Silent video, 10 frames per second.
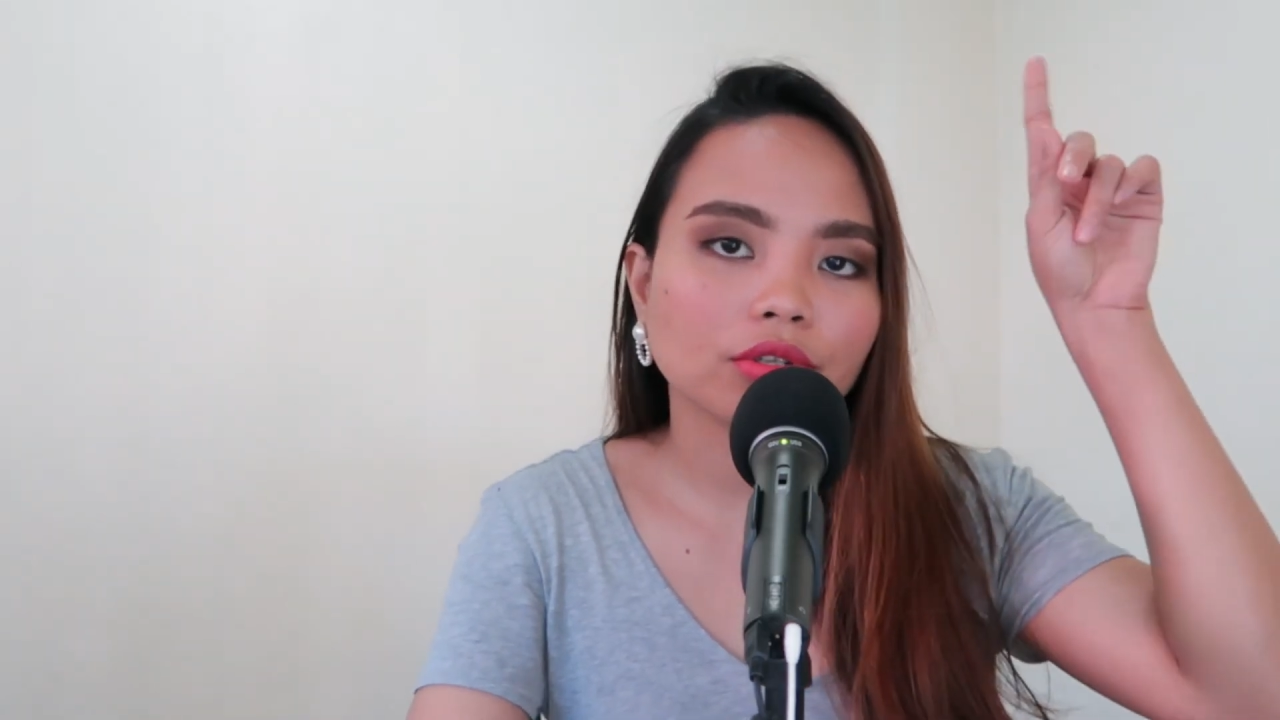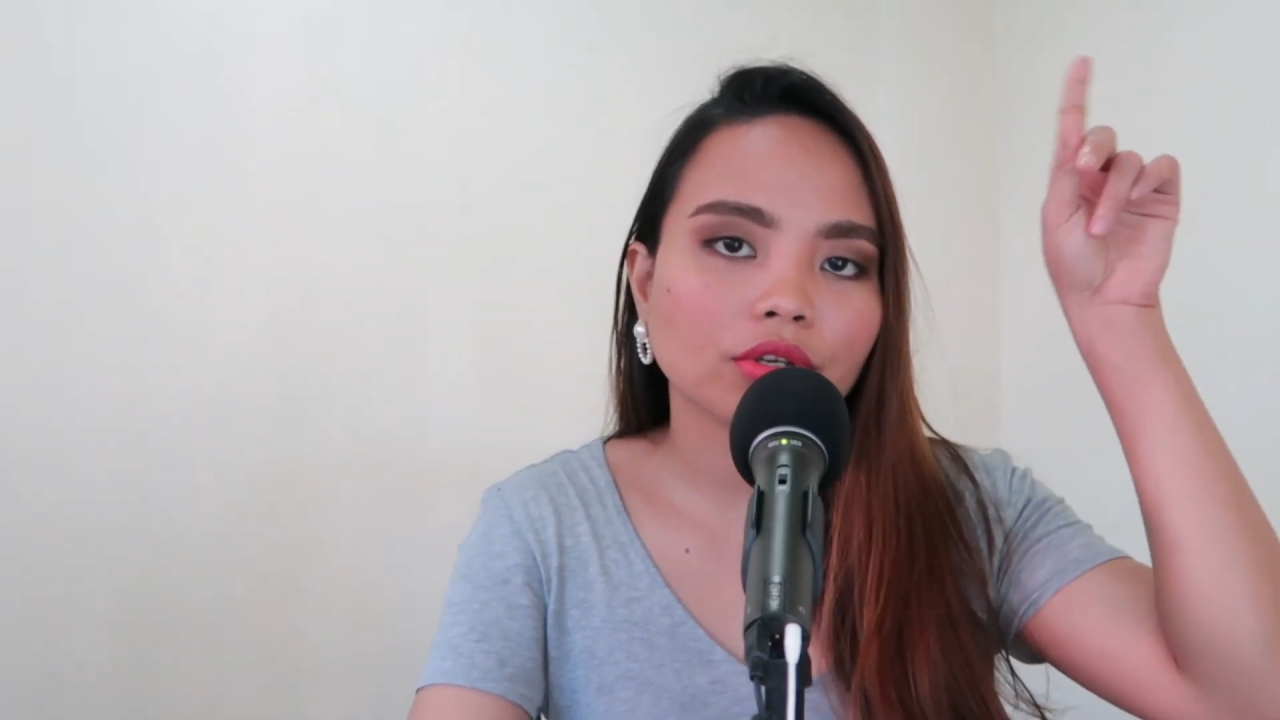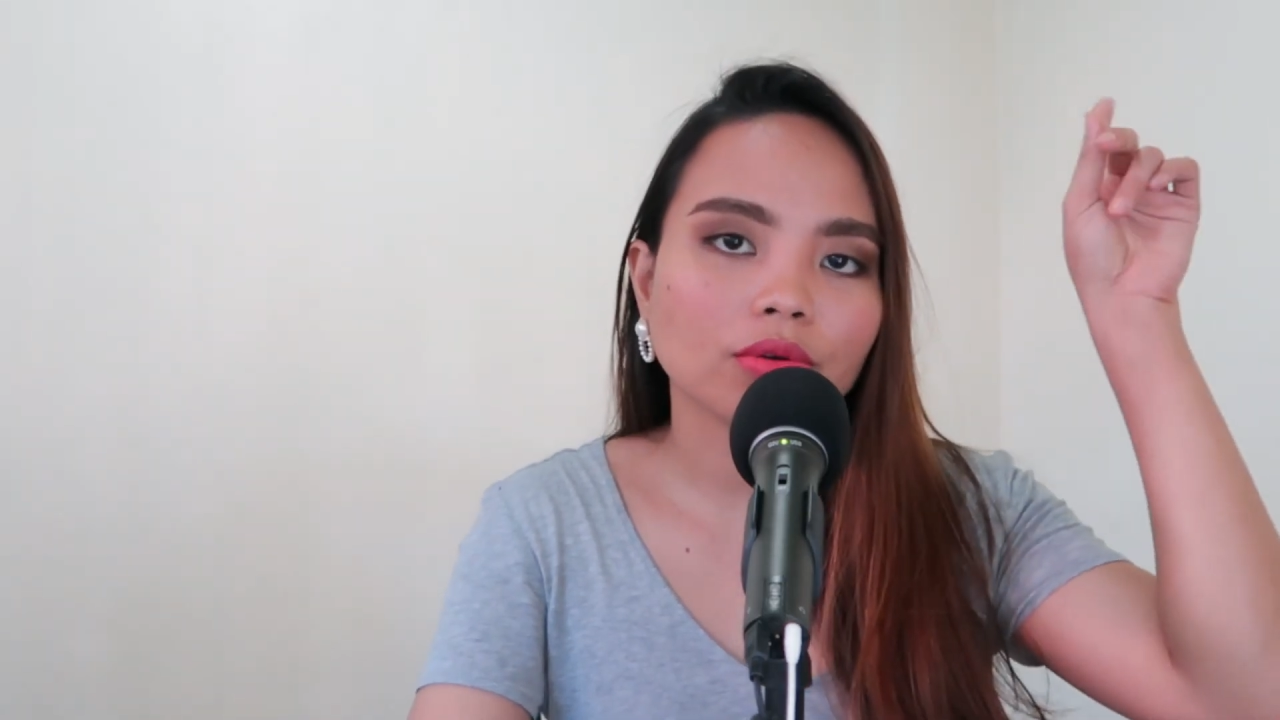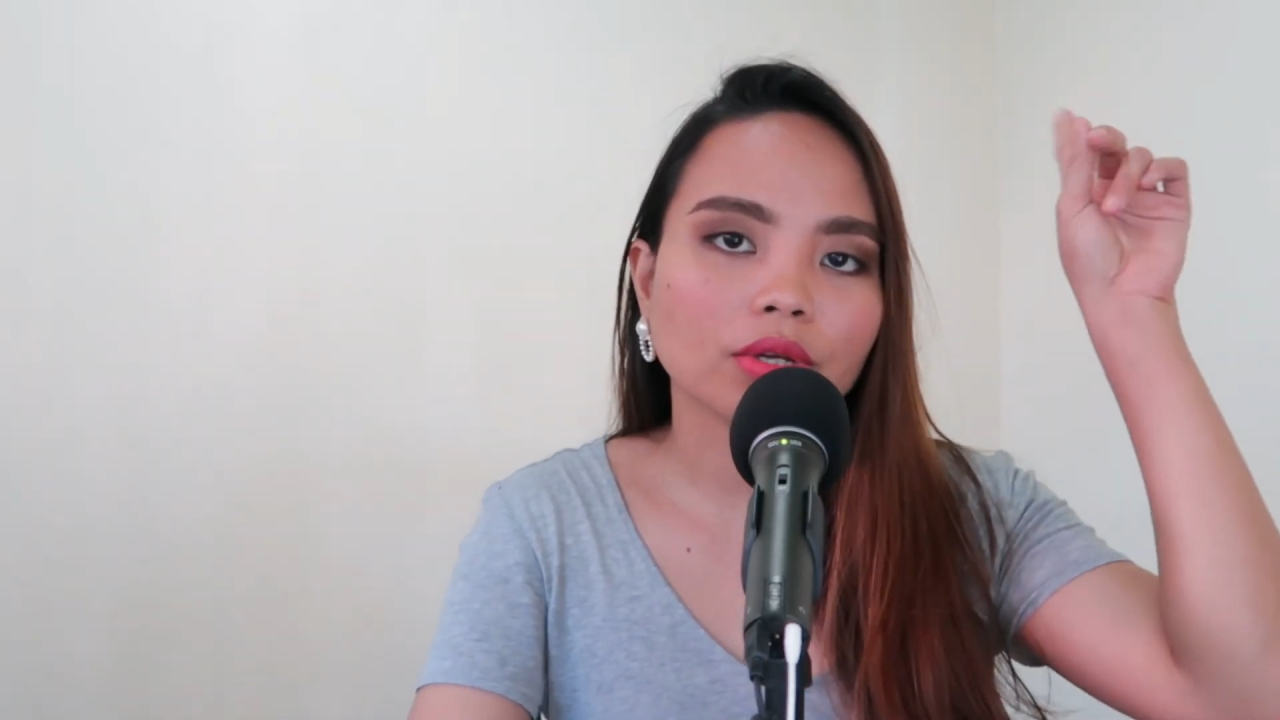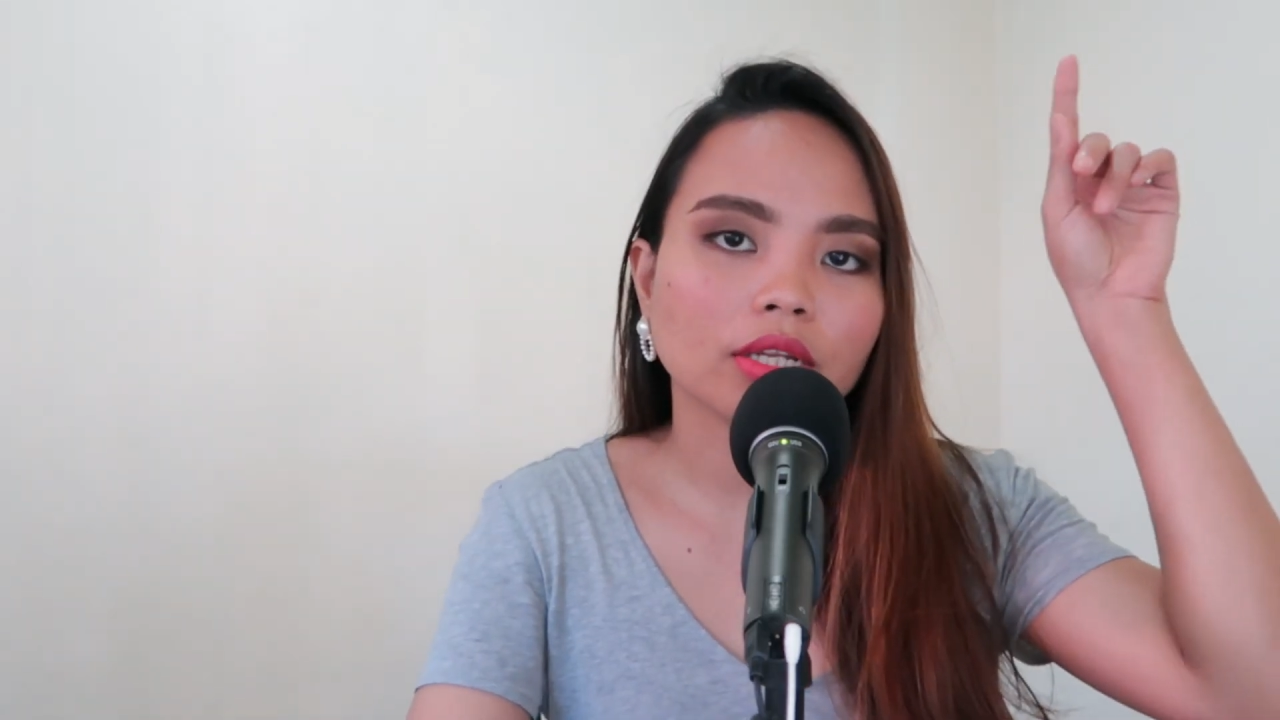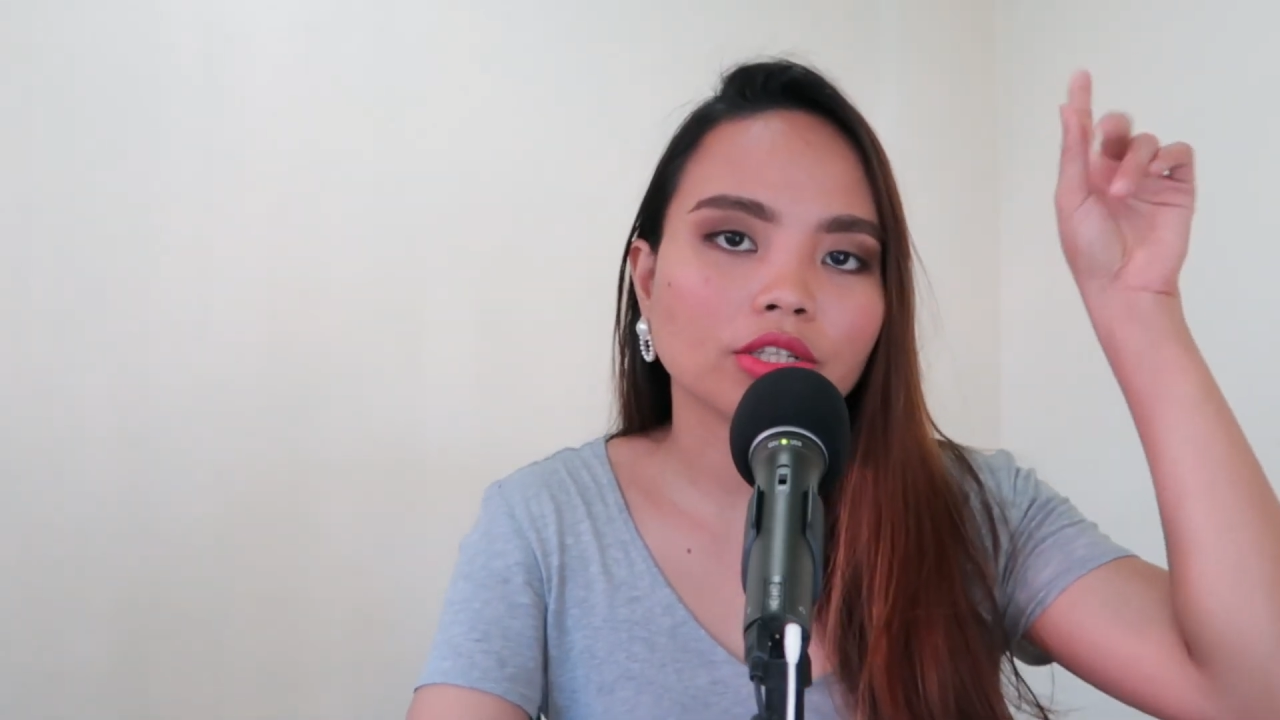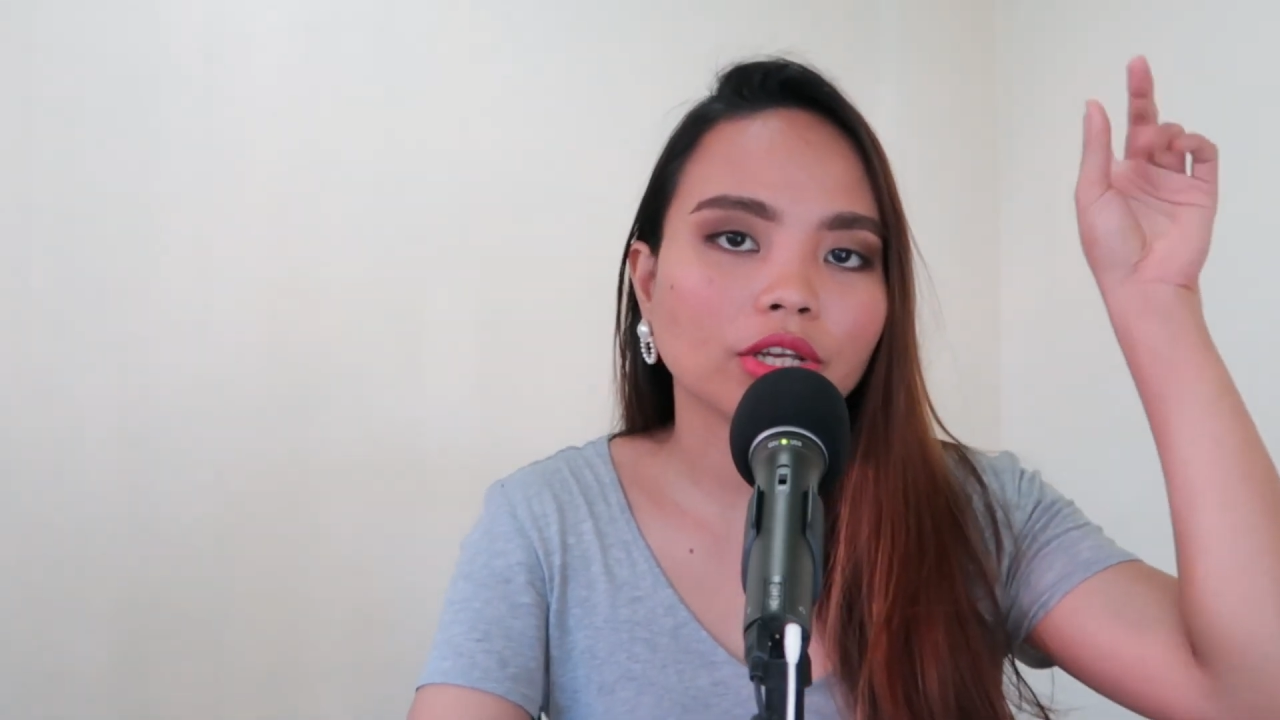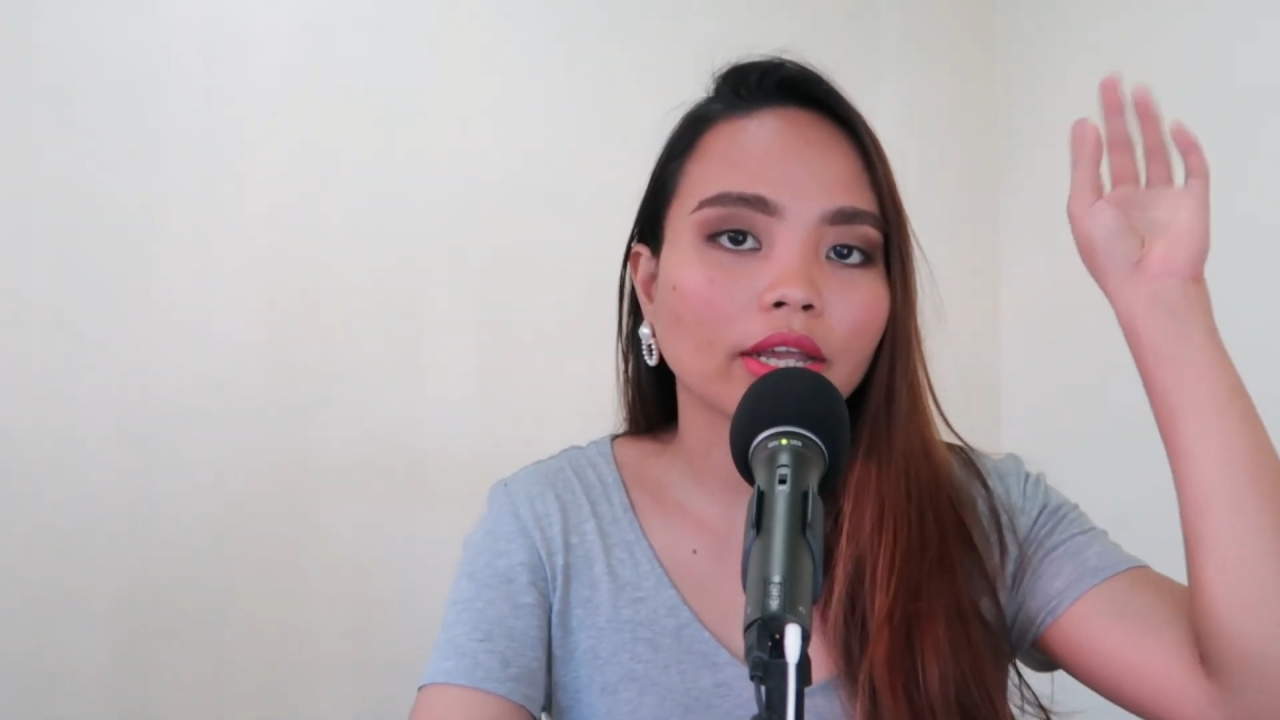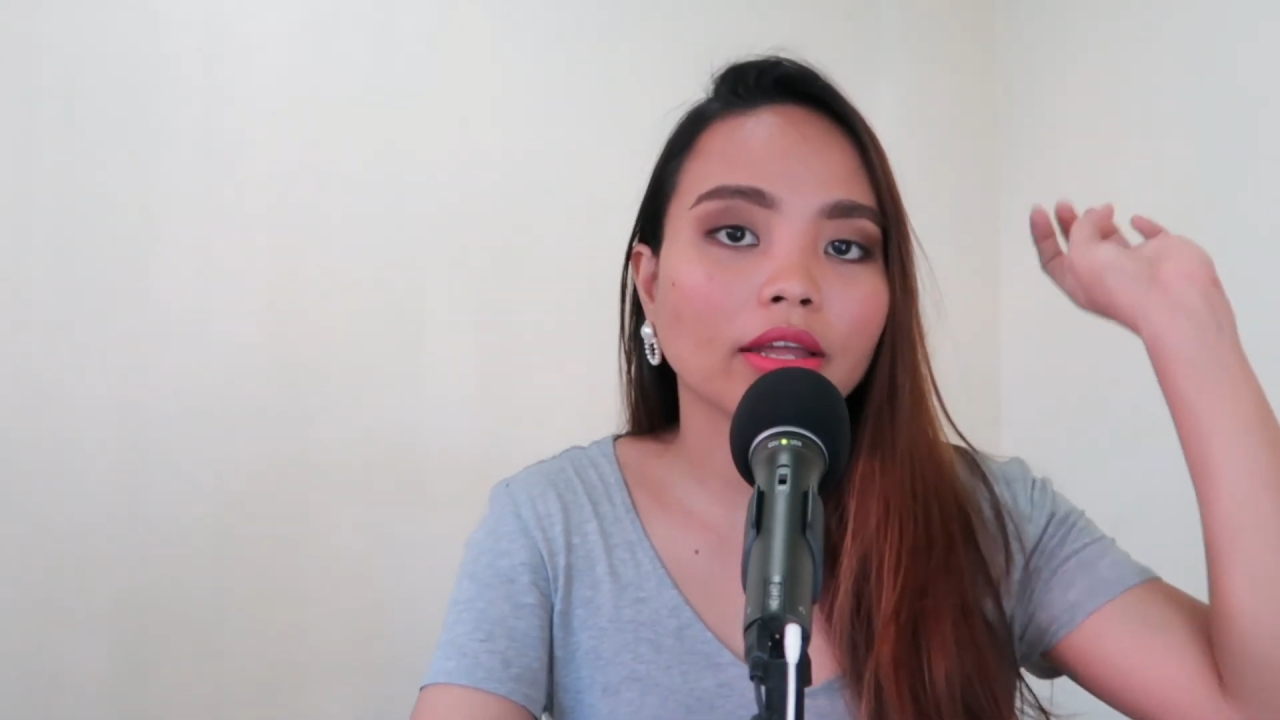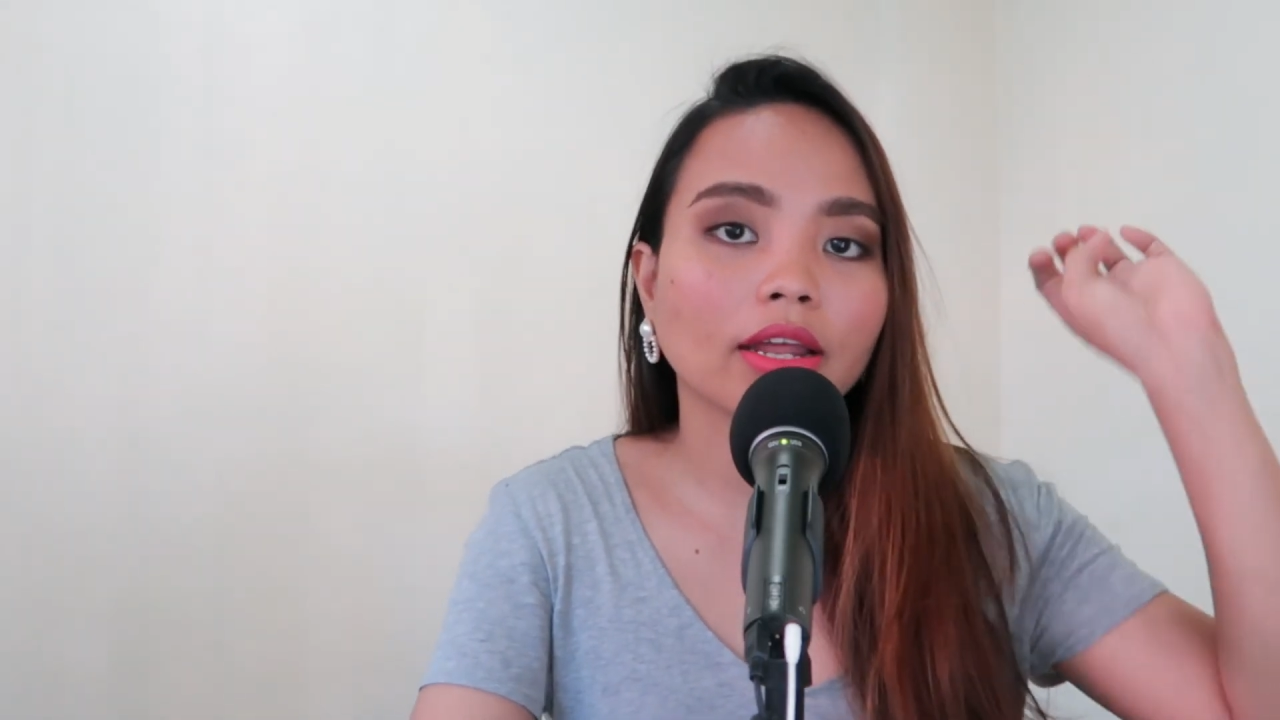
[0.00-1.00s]
so you can
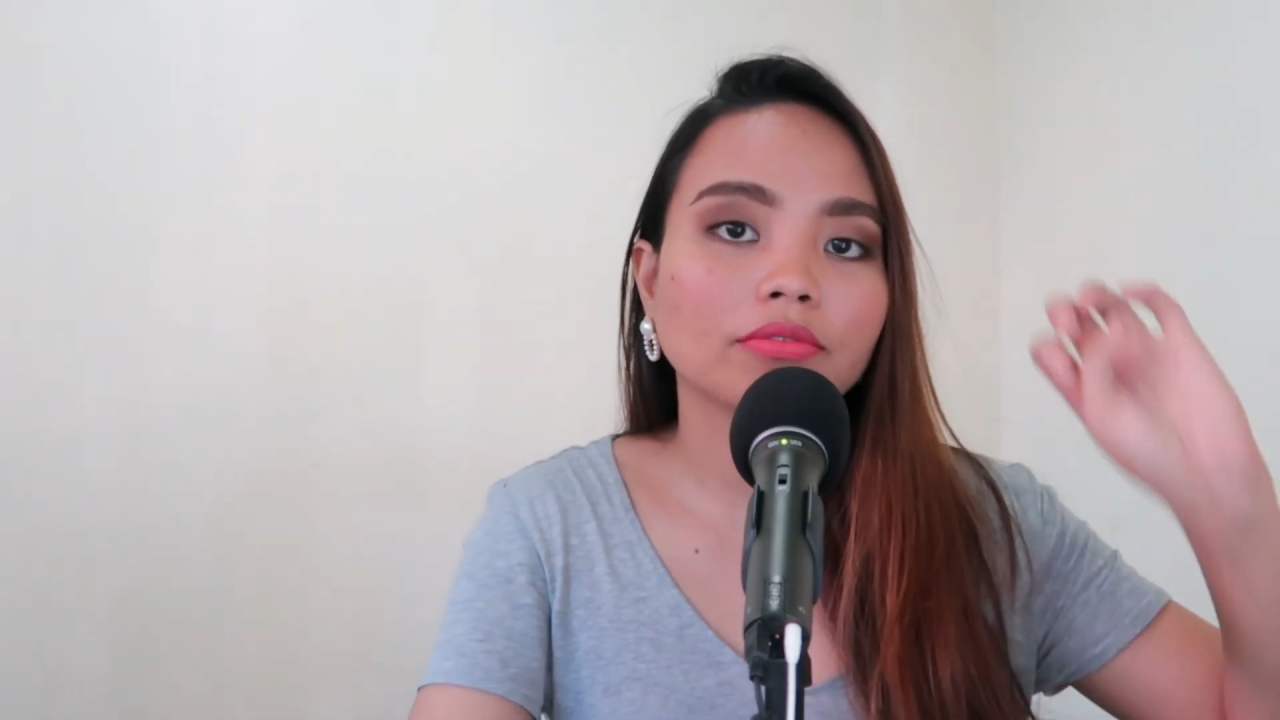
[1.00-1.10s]
check it